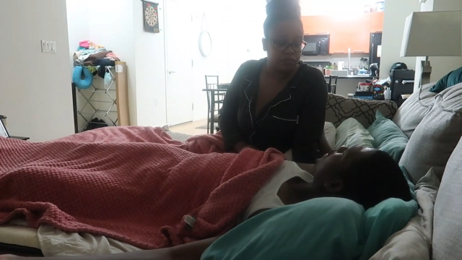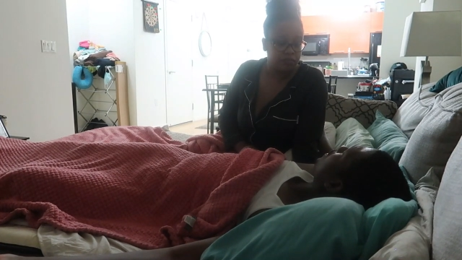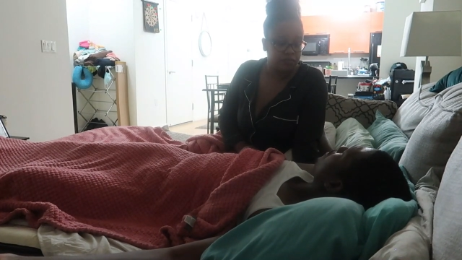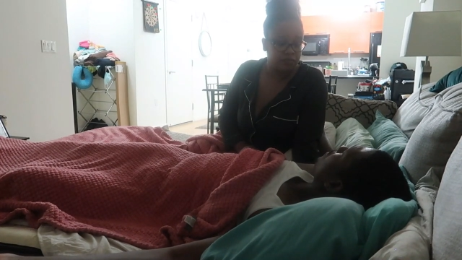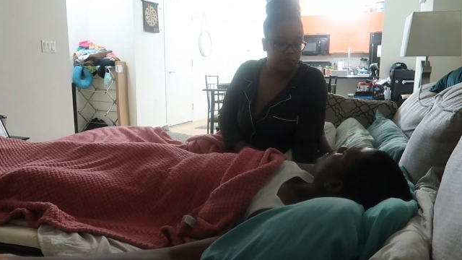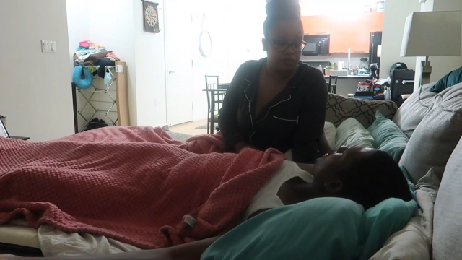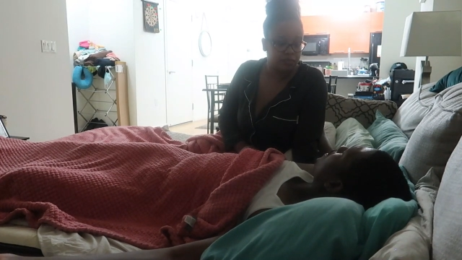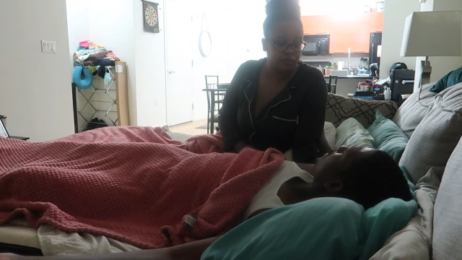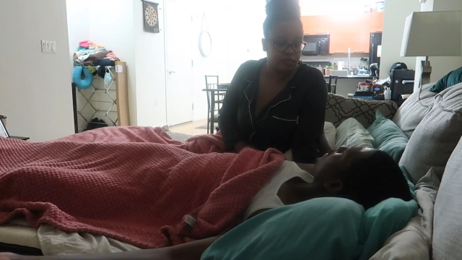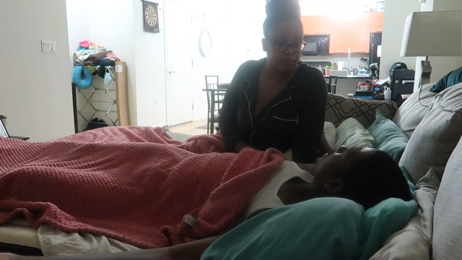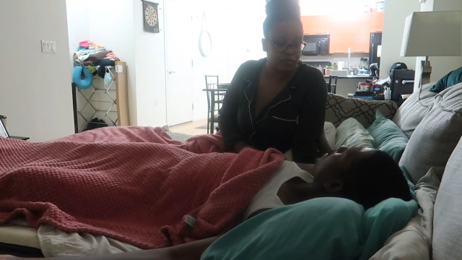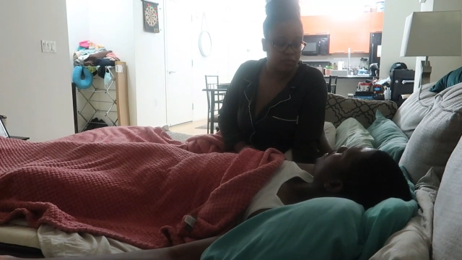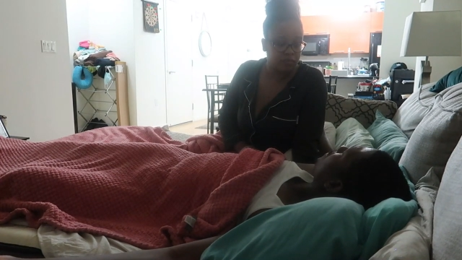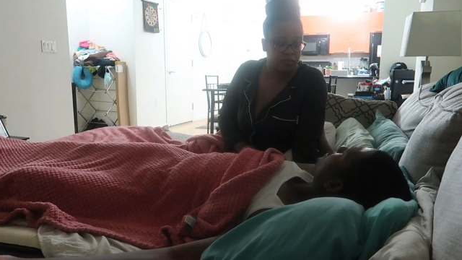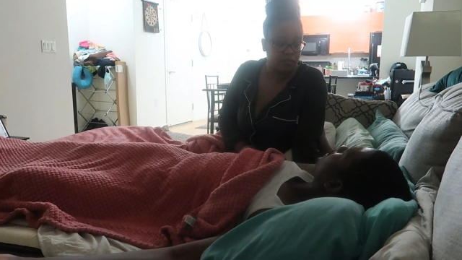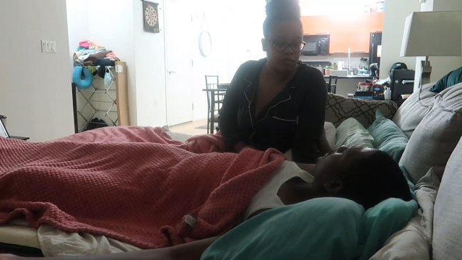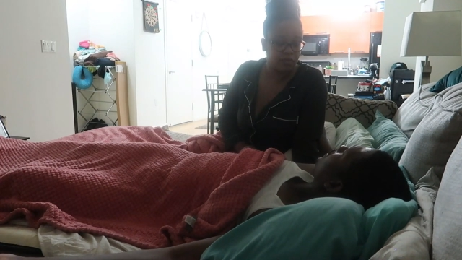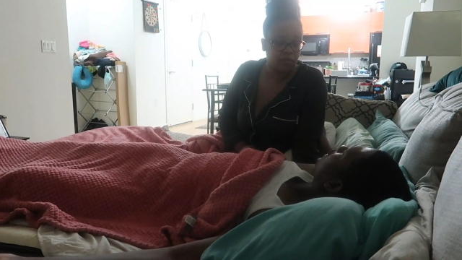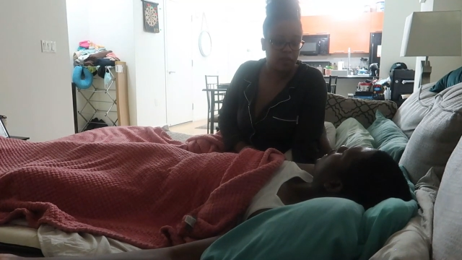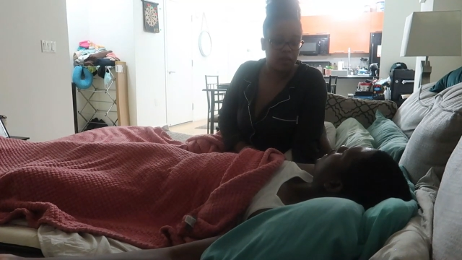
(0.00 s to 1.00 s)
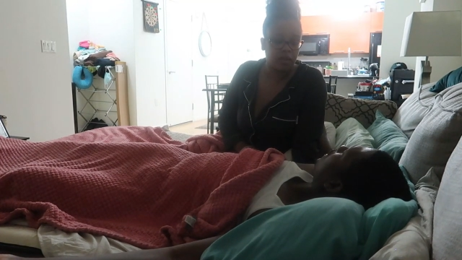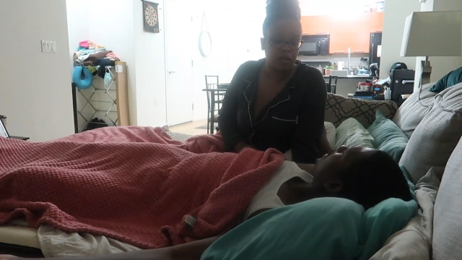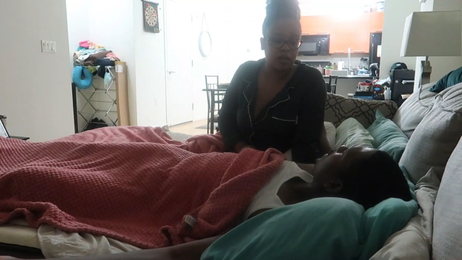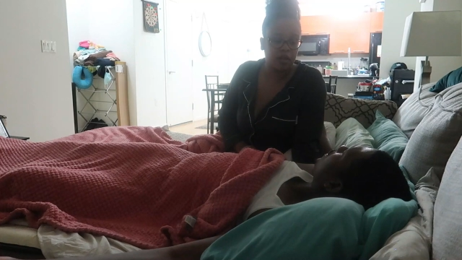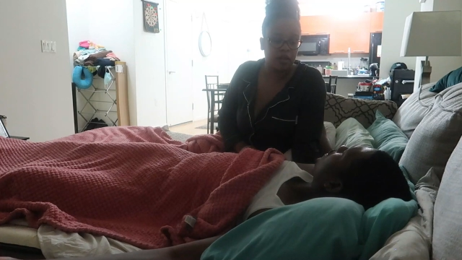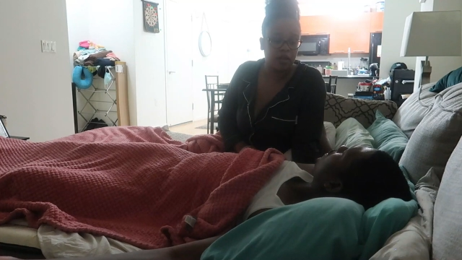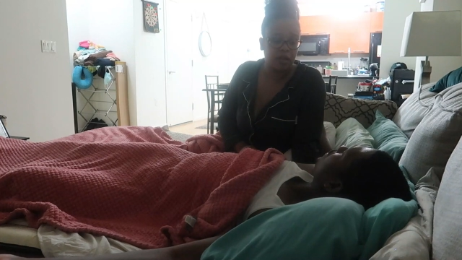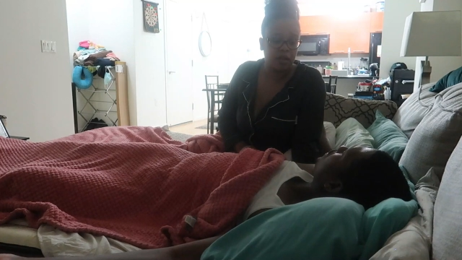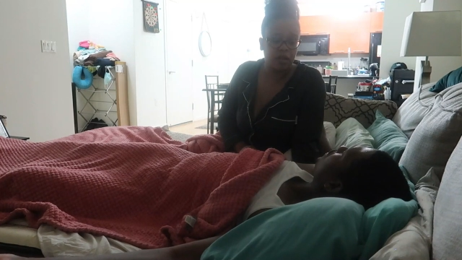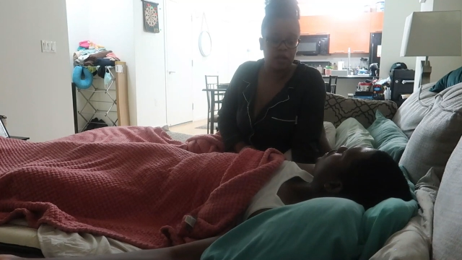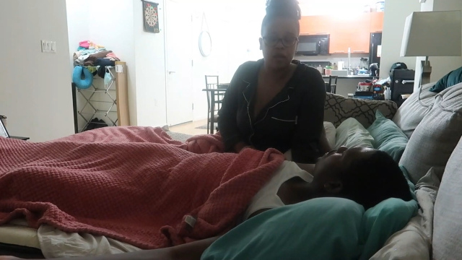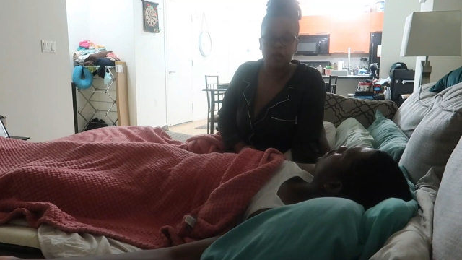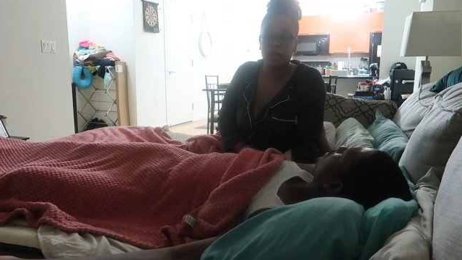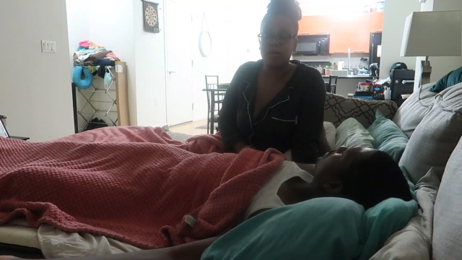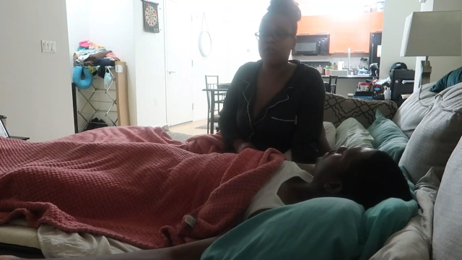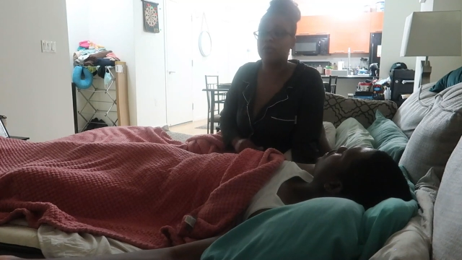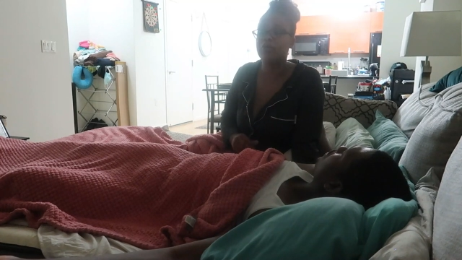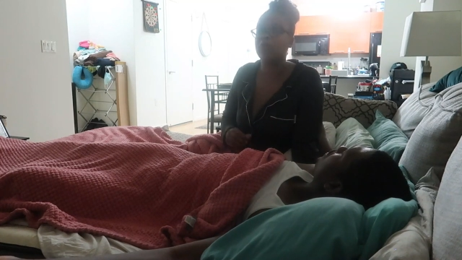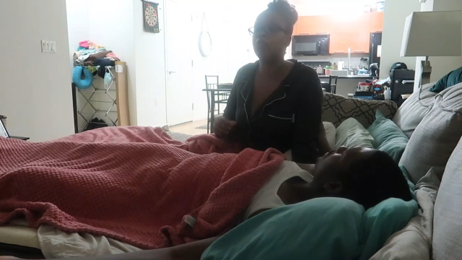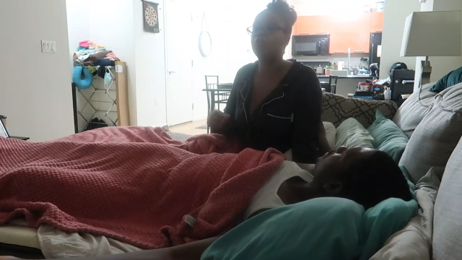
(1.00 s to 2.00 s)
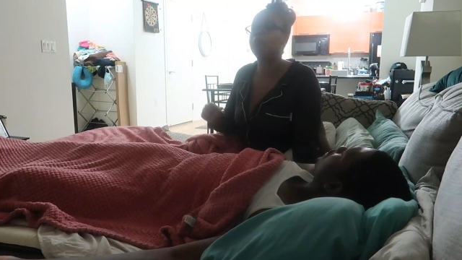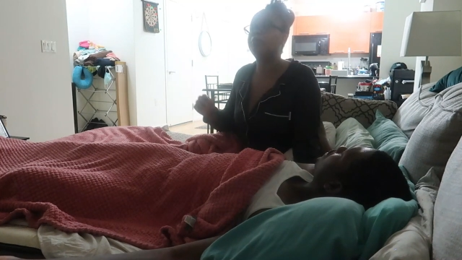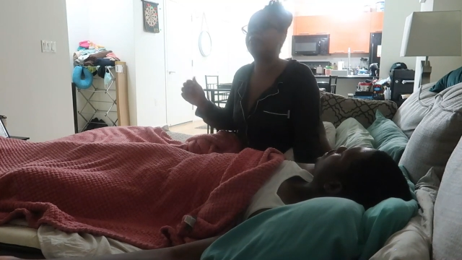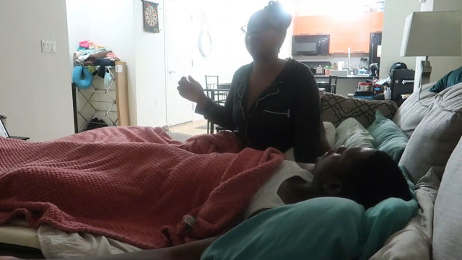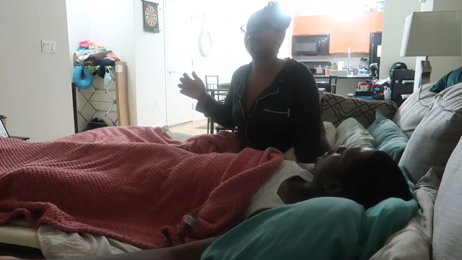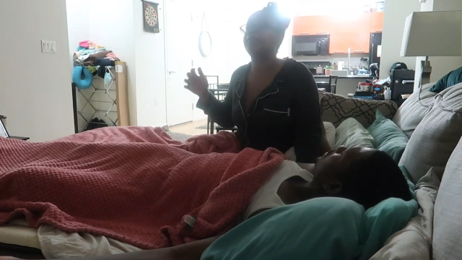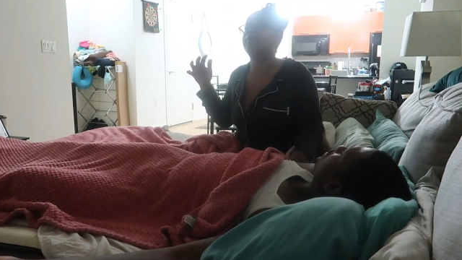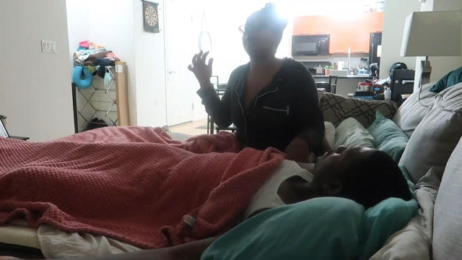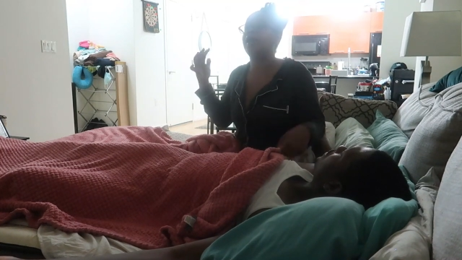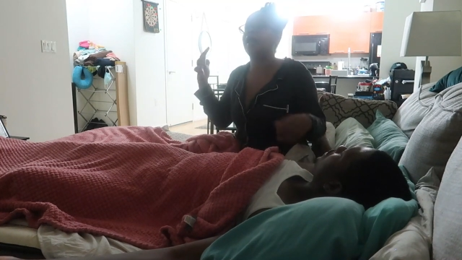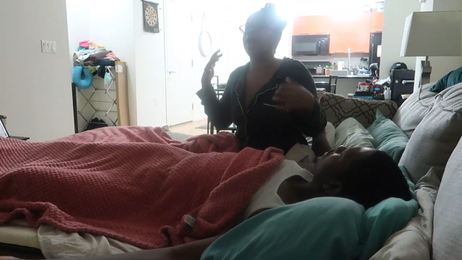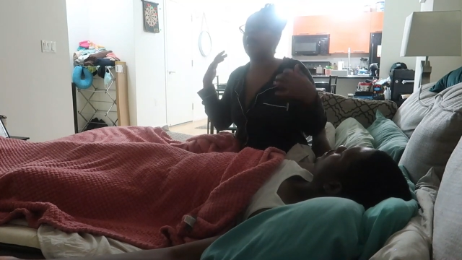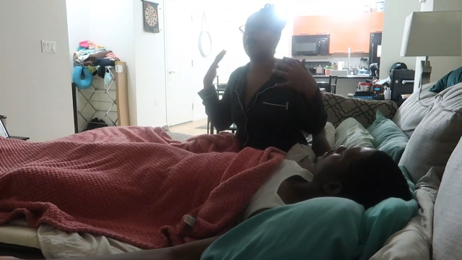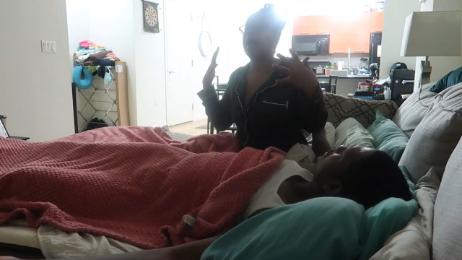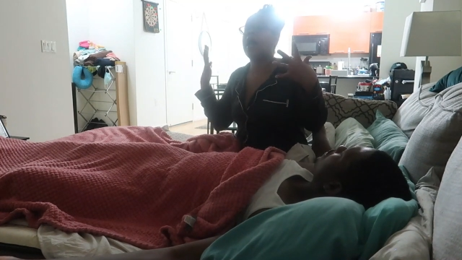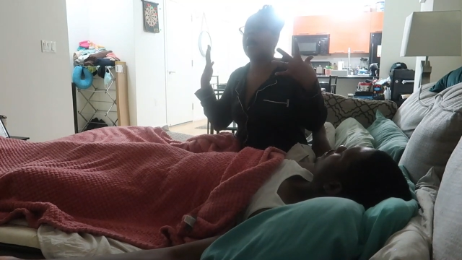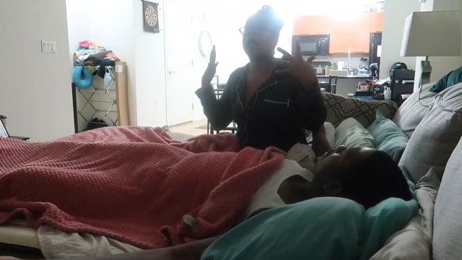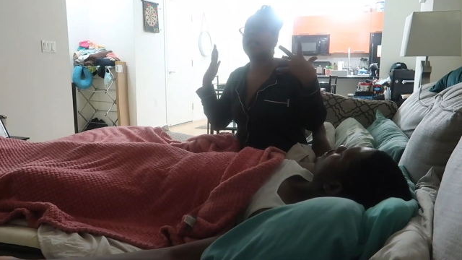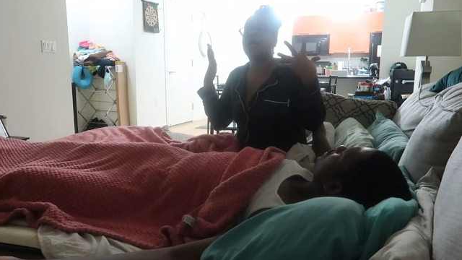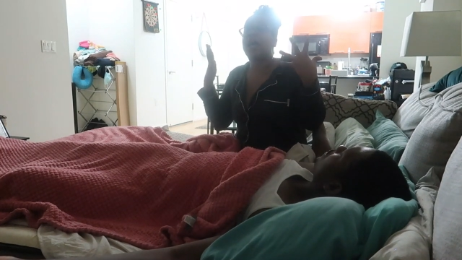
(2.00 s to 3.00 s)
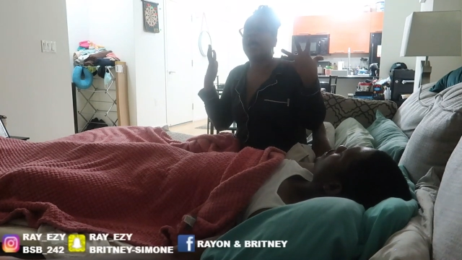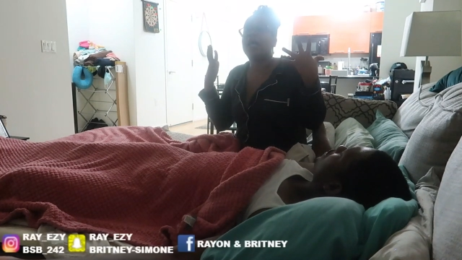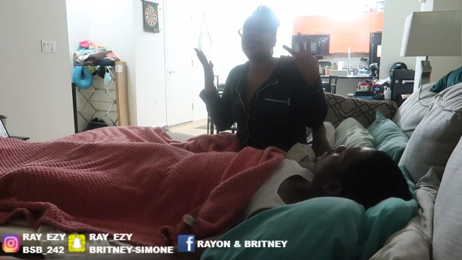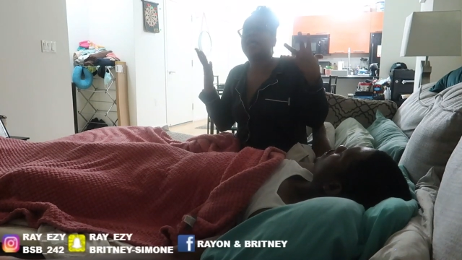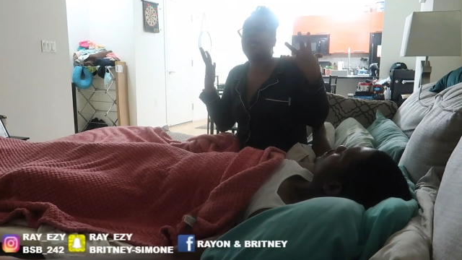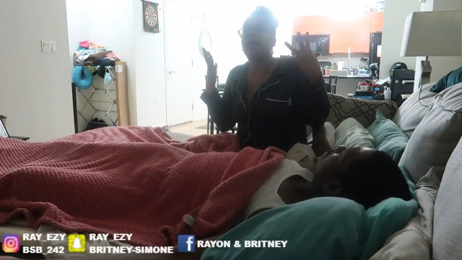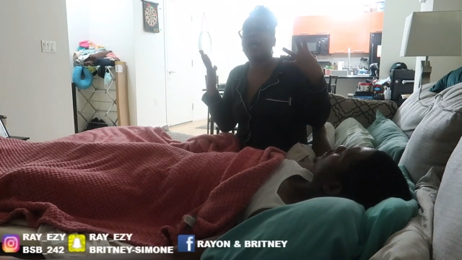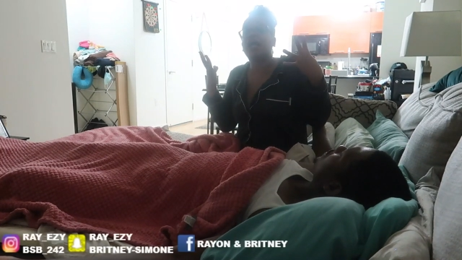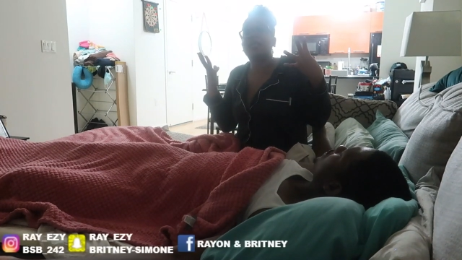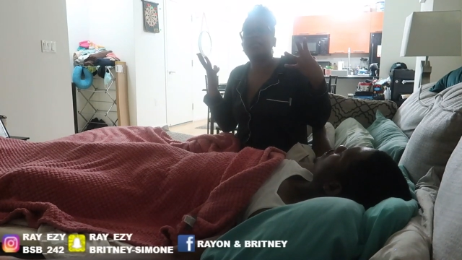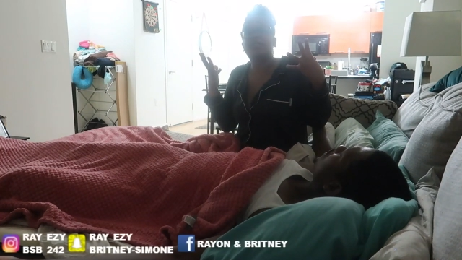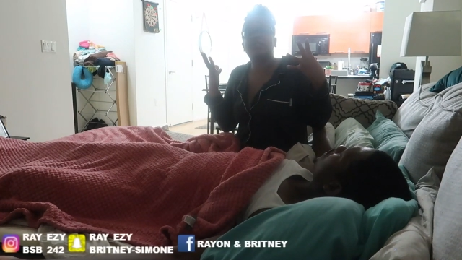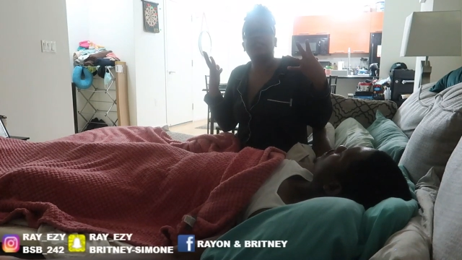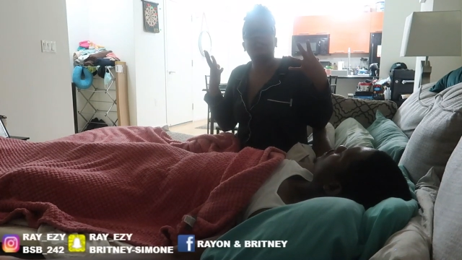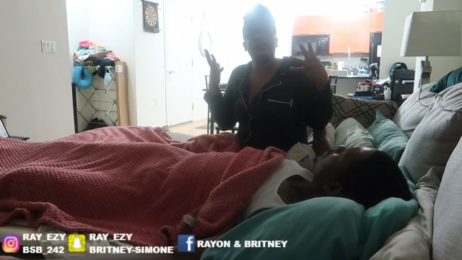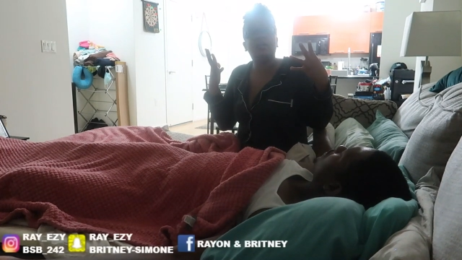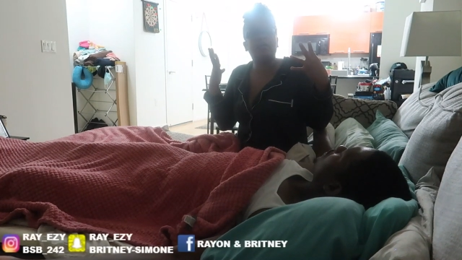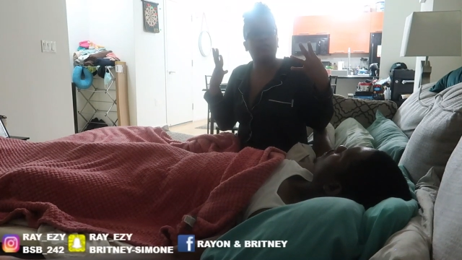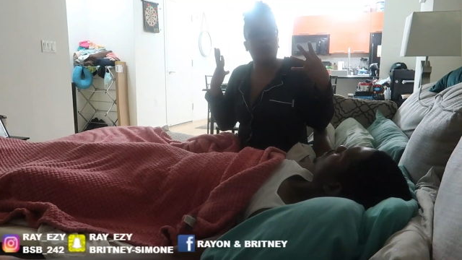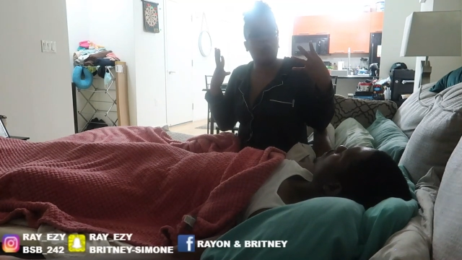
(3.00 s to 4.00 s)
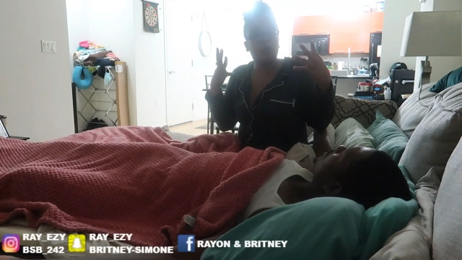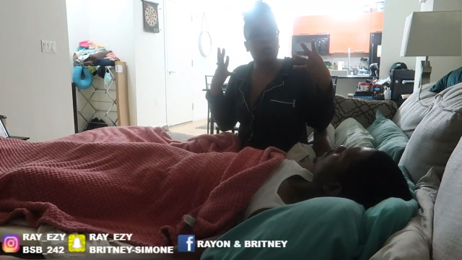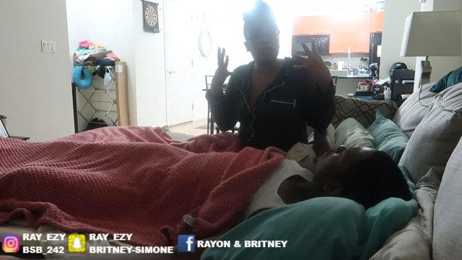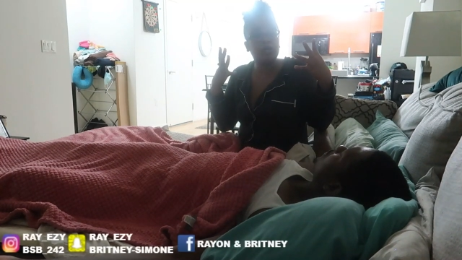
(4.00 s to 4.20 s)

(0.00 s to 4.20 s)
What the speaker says: No face is visible, so there are no lips to read.